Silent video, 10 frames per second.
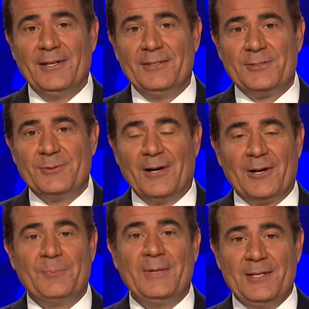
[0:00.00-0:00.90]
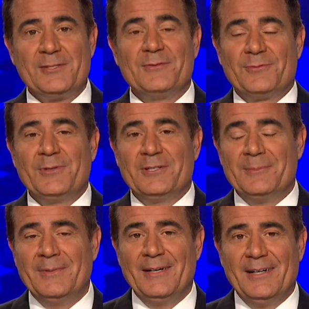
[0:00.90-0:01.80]
to our peace and
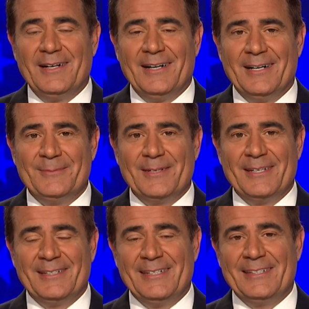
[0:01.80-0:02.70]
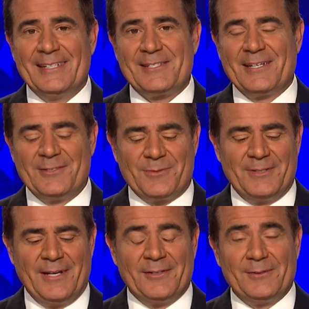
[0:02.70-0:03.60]
freedom in this country.
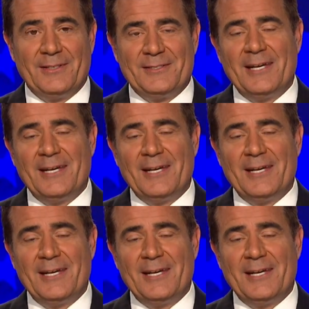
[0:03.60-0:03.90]
Now, Ted